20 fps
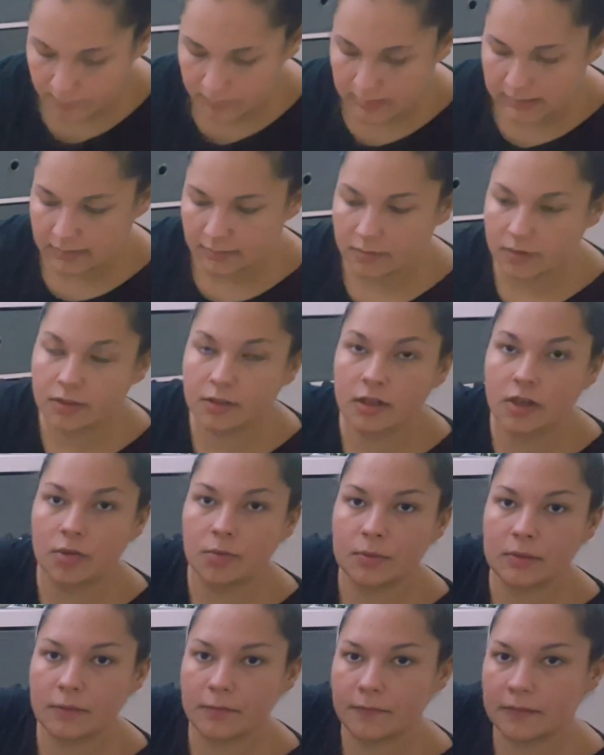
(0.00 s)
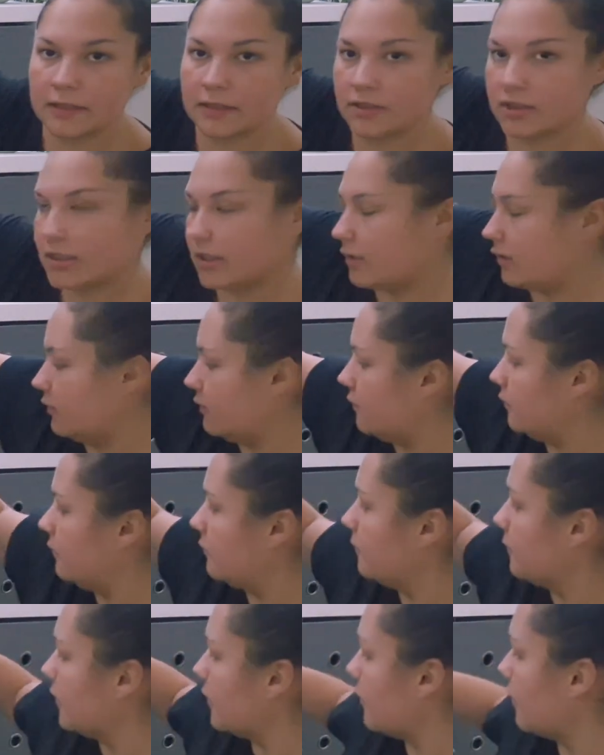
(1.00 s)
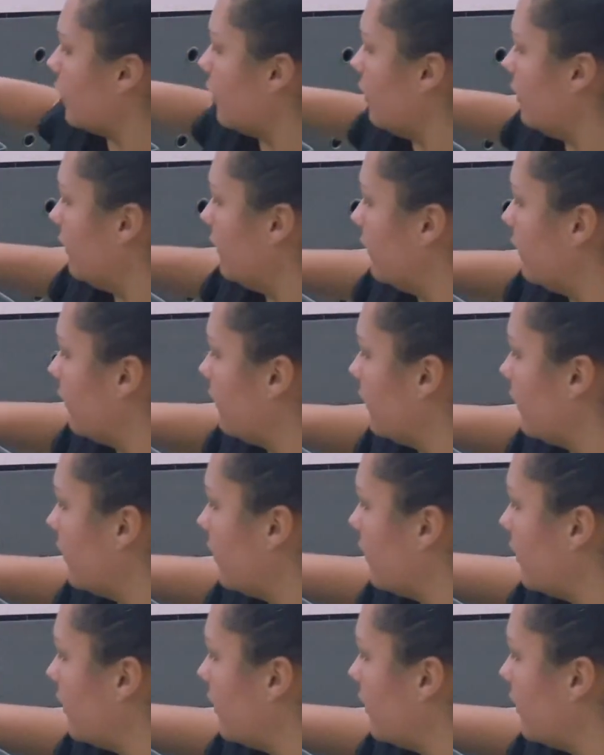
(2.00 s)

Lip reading: These are going to go with the finishing stuff.